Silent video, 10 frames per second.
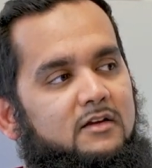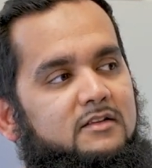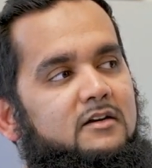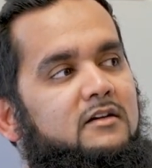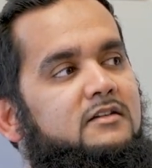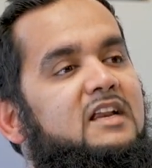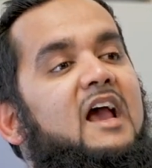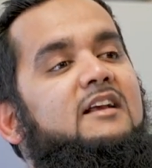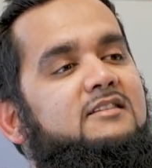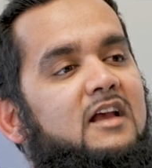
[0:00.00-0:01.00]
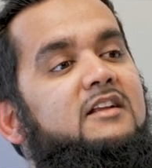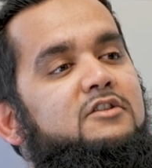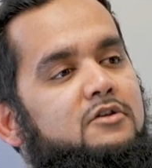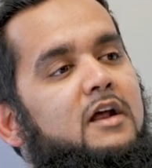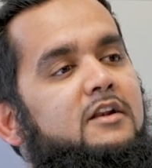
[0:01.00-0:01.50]
the tax side
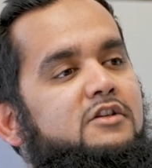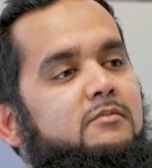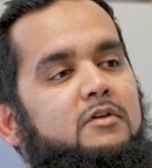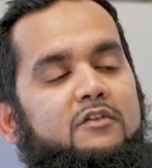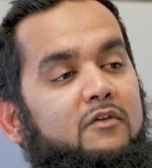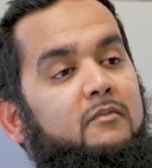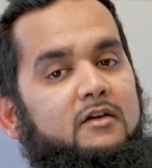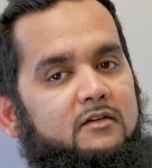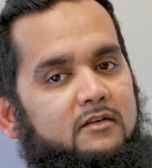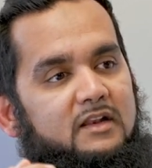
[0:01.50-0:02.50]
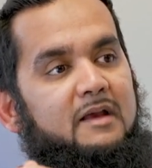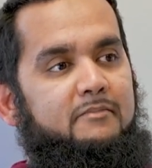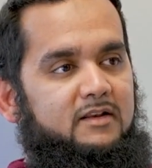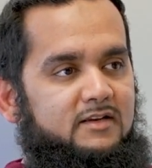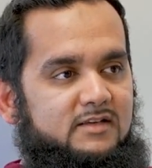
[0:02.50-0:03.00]
strategy because from a
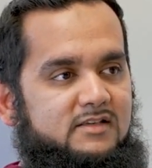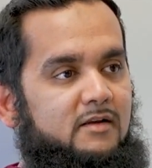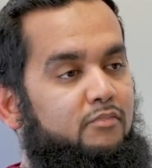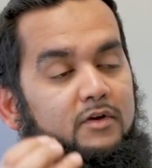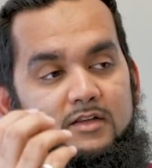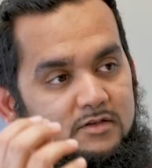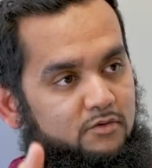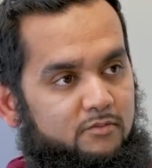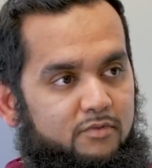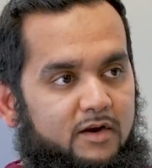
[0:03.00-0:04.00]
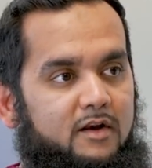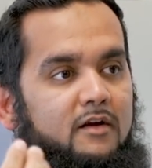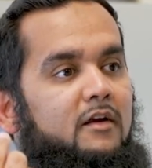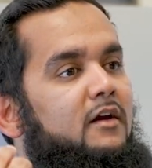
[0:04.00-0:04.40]
liability standpoint it's a no-brainer